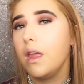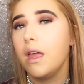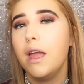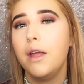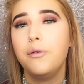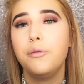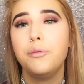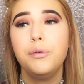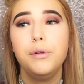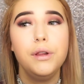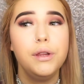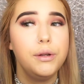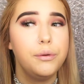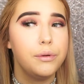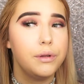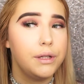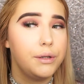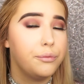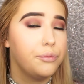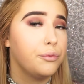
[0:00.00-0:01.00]
I
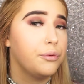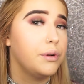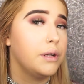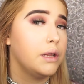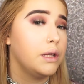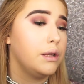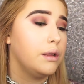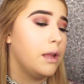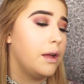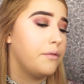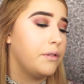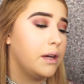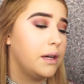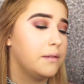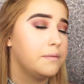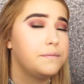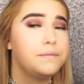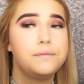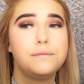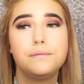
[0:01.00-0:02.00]
really love it.
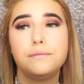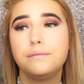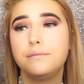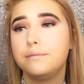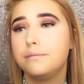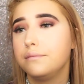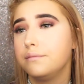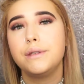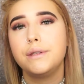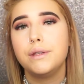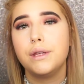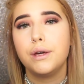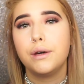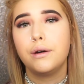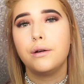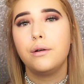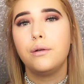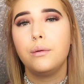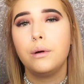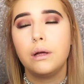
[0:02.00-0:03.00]

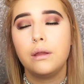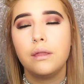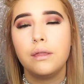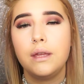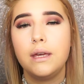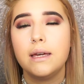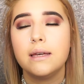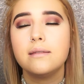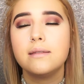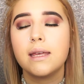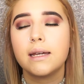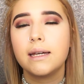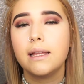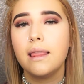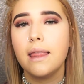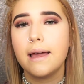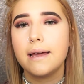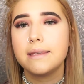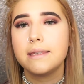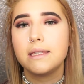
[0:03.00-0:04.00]
So the second
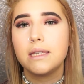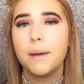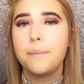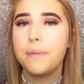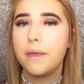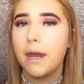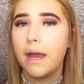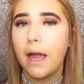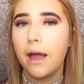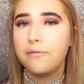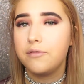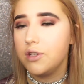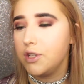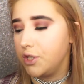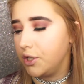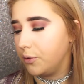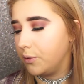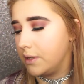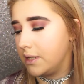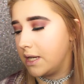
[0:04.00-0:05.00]
last step that I have to
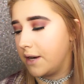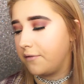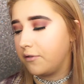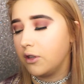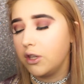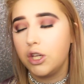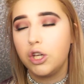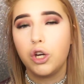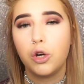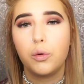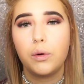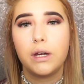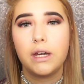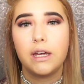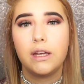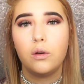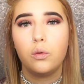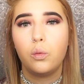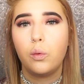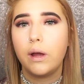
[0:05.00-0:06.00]
do is definitely go
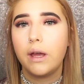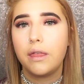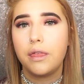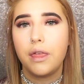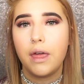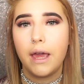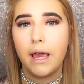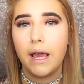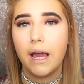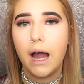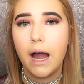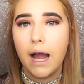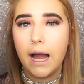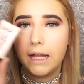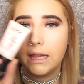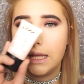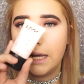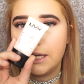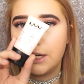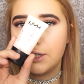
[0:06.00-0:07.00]
in with a
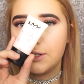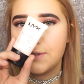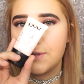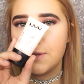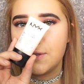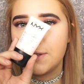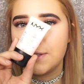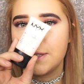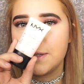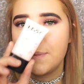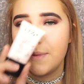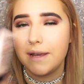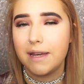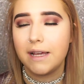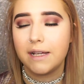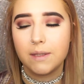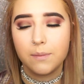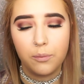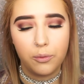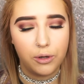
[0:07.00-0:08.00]
highlighter. So this is my
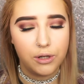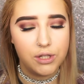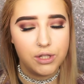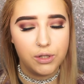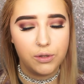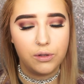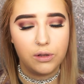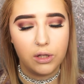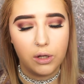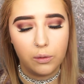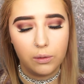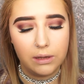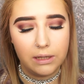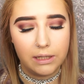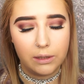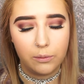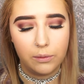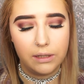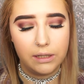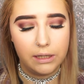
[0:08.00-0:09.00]
NYX Born to Glow
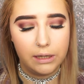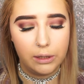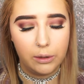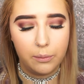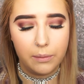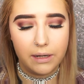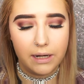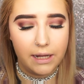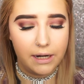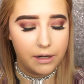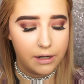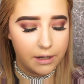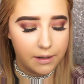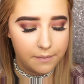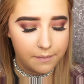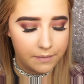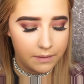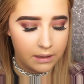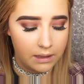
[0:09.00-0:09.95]
Liquid Illuminator.